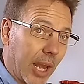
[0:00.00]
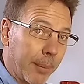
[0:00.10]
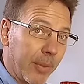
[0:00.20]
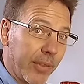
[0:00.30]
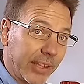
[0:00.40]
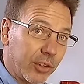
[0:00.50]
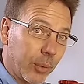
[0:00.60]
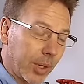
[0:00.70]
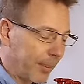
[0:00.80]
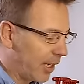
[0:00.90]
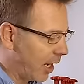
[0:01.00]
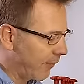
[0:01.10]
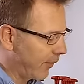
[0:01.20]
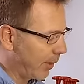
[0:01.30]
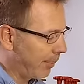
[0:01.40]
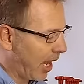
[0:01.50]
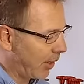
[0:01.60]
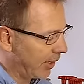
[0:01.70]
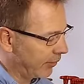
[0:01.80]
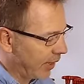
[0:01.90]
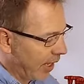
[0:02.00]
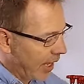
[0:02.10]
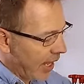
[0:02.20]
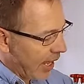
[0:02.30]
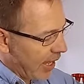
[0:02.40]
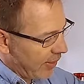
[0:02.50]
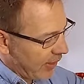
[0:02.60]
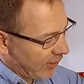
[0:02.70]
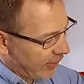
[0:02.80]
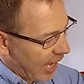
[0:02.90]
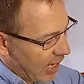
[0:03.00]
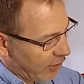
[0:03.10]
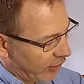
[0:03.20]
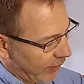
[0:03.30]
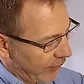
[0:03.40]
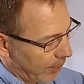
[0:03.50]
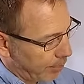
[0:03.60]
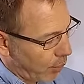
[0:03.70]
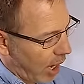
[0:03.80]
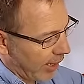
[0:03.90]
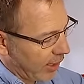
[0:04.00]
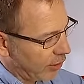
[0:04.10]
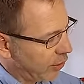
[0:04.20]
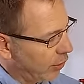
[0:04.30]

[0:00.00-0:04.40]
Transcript: you got that you want to be careful about is these gauges, if they're brought in